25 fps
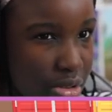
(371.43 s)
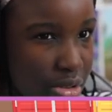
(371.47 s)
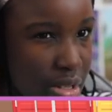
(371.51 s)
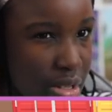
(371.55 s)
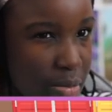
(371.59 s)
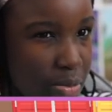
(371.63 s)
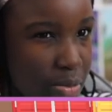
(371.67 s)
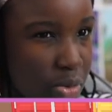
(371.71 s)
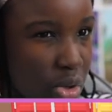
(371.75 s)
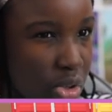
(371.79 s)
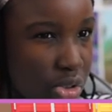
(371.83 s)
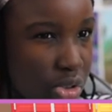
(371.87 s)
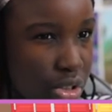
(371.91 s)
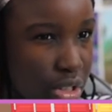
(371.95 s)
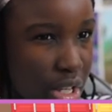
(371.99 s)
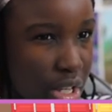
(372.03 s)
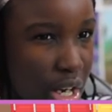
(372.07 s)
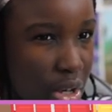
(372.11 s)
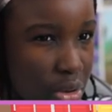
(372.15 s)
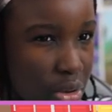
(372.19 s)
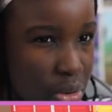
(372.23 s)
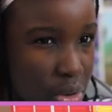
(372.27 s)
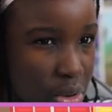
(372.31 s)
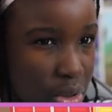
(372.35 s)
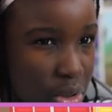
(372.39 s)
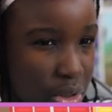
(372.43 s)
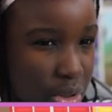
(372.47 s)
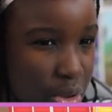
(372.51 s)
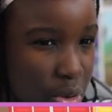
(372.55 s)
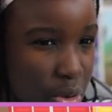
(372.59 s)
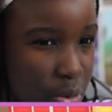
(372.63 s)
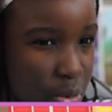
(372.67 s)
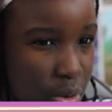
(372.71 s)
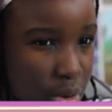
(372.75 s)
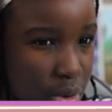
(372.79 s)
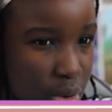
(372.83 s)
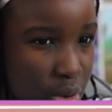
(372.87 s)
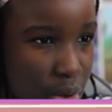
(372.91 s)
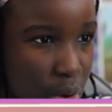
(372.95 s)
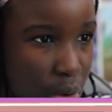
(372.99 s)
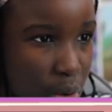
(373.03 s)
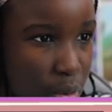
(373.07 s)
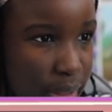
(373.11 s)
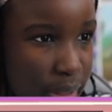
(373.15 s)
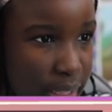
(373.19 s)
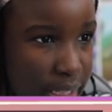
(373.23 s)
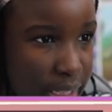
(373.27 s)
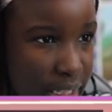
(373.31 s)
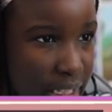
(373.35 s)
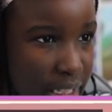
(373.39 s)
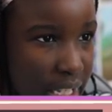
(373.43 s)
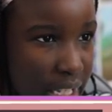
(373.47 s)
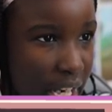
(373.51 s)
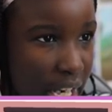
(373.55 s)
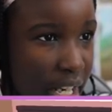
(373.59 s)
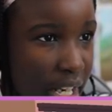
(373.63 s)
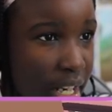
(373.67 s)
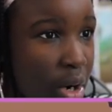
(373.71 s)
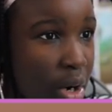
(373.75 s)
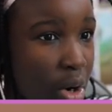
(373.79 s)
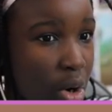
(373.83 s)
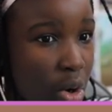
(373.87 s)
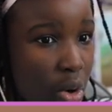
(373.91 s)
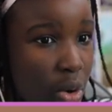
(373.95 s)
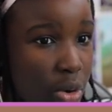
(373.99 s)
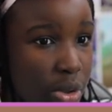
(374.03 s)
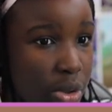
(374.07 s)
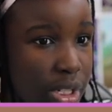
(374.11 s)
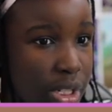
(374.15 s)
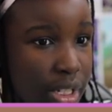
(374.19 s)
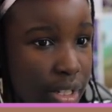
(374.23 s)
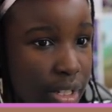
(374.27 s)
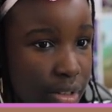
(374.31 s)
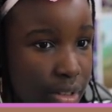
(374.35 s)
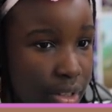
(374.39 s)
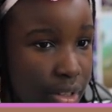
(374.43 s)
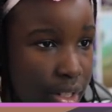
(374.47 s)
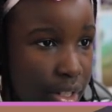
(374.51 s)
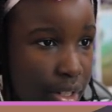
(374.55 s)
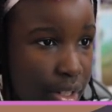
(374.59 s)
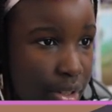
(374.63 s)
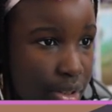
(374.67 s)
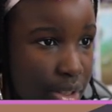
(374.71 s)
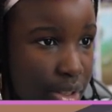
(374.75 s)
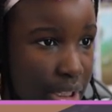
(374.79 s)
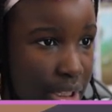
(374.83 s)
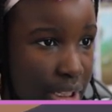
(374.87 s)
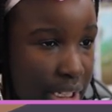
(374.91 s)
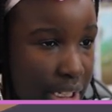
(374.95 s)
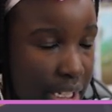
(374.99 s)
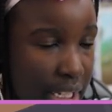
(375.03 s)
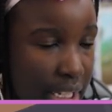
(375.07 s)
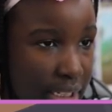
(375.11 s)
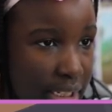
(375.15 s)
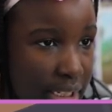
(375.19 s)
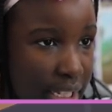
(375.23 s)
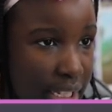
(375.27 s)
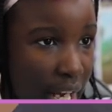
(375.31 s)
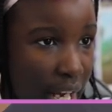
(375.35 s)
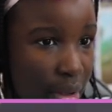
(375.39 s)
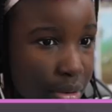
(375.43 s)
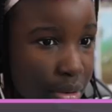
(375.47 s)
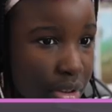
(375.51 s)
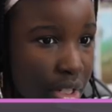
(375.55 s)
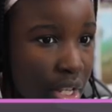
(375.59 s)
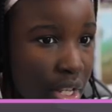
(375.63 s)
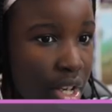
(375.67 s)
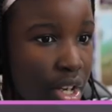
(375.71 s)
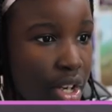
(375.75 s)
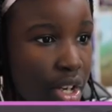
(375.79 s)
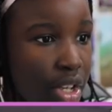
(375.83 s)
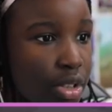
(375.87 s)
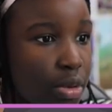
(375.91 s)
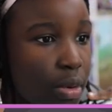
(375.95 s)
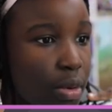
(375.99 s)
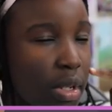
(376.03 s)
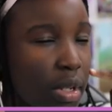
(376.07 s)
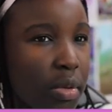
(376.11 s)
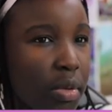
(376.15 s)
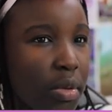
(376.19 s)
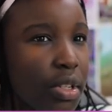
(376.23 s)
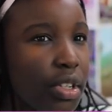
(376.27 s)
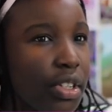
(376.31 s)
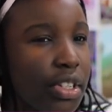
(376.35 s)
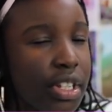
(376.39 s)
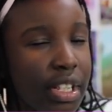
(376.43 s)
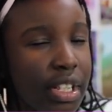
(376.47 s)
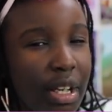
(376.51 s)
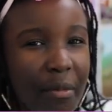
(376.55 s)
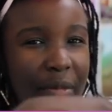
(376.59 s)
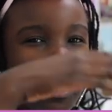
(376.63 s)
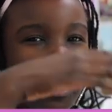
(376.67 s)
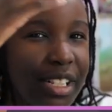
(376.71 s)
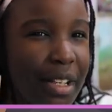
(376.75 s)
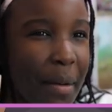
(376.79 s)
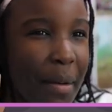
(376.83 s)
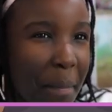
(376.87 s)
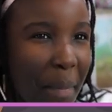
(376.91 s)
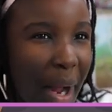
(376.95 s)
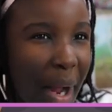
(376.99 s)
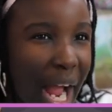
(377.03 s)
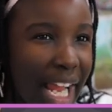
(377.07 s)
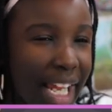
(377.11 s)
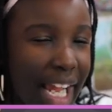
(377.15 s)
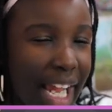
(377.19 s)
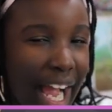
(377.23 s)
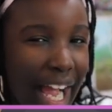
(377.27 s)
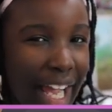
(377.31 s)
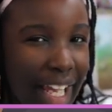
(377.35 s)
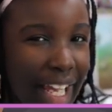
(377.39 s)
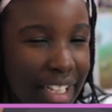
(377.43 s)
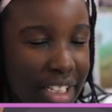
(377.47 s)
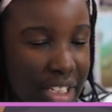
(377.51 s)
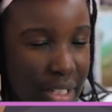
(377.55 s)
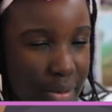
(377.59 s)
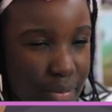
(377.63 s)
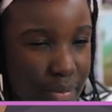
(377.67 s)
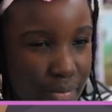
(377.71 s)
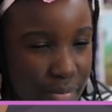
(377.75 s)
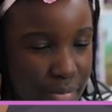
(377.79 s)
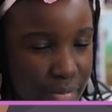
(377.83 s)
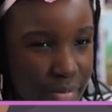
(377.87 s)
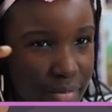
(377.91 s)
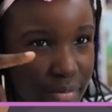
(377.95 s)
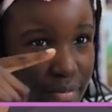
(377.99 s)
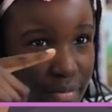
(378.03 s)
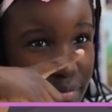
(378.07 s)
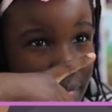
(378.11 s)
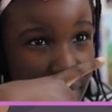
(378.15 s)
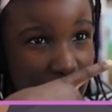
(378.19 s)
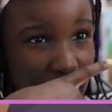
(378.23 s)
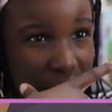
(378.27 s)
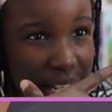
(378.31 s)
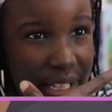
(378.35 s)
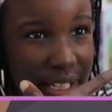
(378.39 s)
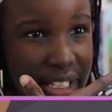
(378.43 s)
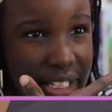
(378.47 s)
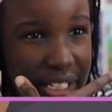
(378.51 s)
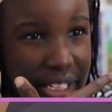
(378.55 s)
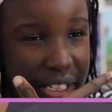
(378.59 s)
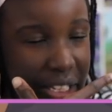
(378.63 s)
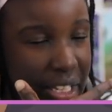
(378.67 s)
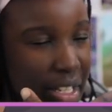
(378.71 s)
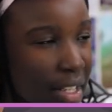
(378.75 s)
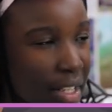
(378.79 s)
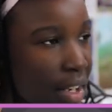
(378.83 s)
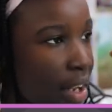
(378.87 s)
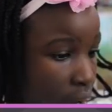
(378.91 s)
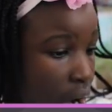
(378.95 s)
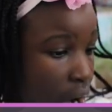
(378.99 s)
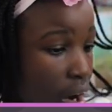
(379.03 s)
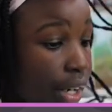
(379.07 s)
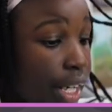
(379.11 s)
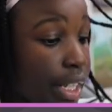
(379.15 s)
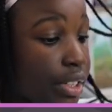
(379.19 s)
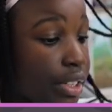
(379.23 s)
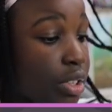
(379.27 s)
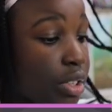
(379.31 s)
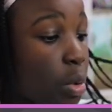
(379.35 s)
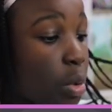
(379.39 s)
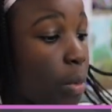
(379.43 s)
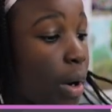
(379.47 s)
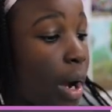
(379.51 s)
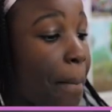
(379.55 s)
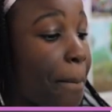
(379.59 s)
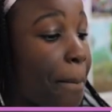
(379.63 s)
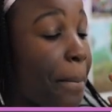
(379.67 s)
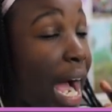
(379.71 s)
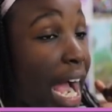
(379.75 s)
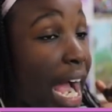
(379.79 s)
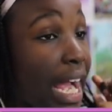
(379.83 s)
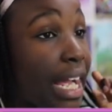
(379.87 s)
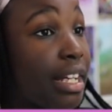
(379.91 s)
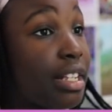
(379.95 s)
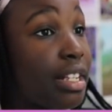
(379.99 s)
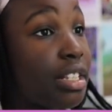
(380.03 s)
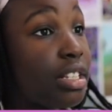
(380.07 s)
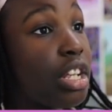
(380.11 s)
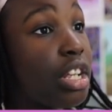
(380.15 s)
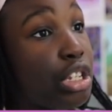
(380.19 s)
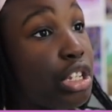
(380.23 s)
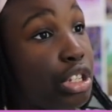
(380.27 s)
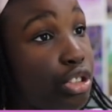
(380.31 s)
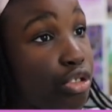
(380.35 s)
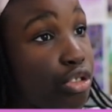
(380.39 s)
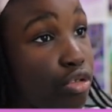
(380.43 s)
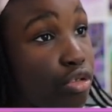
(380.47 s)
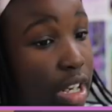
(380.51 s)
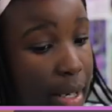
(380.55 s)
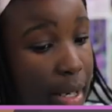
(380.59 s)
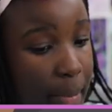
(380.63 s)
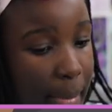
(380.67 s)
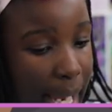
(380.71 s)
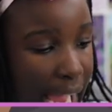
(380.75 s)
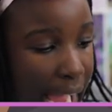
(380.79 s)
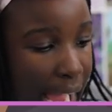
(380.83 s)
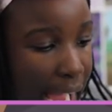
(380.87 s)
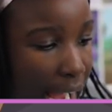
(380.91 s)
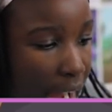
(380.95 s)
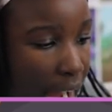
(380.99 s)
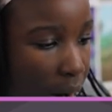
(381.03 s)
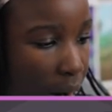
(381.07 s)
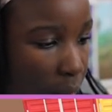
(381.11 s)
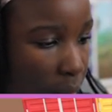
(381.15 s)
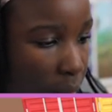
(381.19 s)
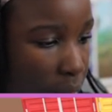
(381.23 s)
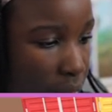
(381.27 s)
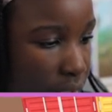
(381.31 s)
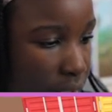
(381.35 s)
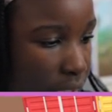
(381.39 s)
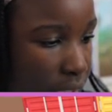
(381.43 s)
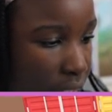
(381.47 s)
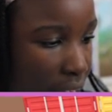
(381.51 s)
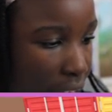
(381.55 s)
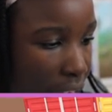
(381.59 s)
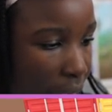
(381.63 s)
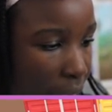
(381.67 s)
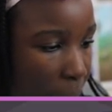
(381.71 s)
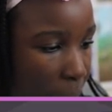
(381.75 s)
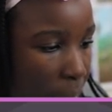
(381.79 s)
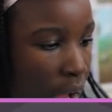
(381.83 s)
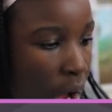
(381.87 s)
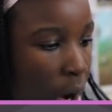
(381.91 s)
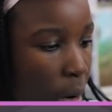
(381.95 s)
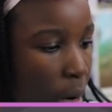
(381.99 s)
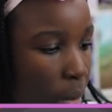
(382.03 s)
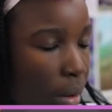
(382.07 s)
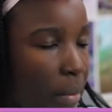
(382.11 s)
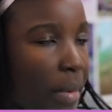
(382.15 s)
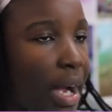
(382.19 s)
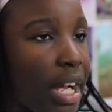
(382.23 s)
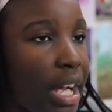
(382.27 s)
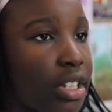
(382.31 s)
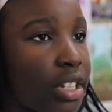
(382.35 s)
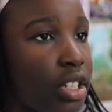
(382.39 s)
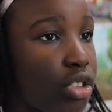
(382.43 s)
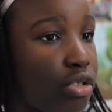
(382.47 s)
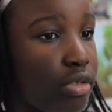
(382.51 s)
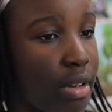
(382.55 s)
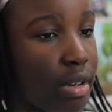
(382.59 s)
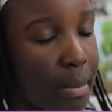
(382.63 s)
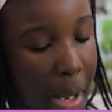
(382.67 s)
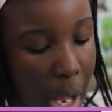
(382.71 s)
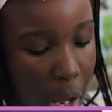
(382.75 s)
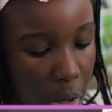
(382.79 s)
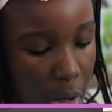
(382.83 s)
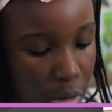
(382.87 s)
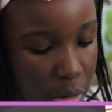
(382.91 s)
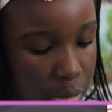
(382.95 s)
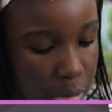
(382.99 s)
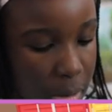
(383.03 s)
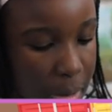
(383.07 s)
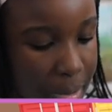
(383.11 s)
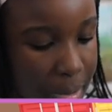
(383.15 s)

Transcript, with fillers: and I'm not sure how long ago we did that, or she ever used this house. So which one do you think we should buy, guys? Hmm, let's see. Okay, so we're buying the dream house. Um, we're buying the dream house. We